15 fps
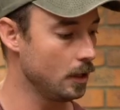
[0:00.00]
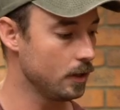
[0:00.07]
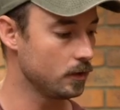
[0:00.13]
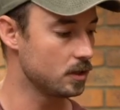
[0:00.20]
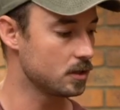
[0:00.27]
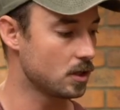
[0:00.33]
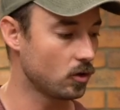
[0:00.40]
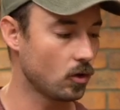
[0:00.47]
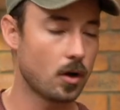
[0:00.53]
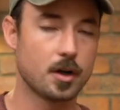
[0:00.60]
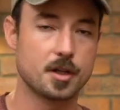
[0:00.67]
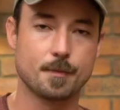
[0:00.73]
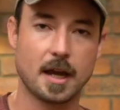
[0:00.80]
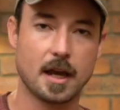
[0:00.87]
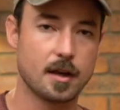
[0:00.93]
This guitar is
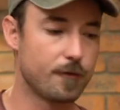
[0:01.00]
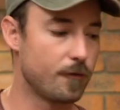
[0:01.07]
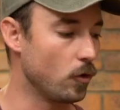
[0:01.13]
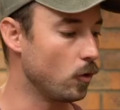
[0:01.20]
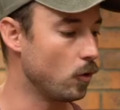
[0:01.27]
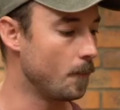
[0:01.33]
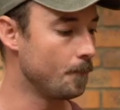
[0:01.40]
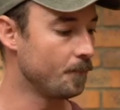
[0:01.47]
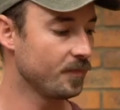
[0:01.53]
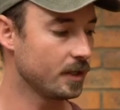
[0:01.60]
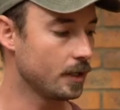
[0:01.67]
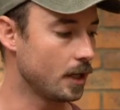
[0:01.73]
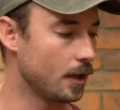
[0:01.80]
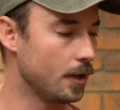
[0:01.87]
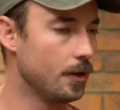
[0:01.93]
made for,
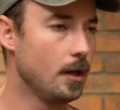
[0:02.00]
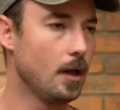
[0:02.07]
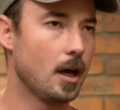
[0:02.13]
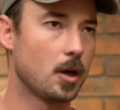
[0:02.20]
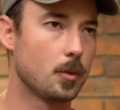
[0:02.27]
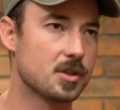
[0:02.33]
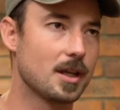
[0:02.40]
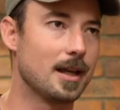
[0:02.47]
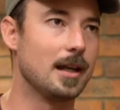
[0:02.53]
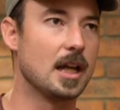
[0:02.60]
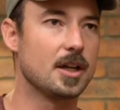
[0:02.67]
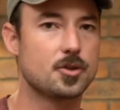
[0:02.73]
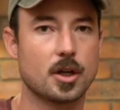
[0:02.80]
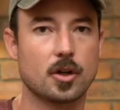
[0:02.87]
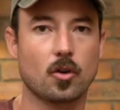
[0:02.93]
I don't want to say
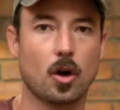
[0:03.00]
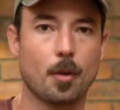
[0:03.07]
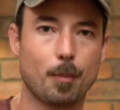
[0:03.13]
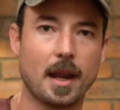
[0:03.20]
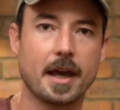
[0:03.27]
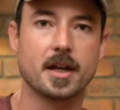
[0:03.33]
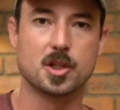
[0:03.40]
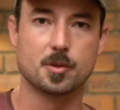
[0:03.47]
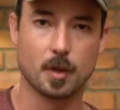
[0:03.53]
electric guitar players,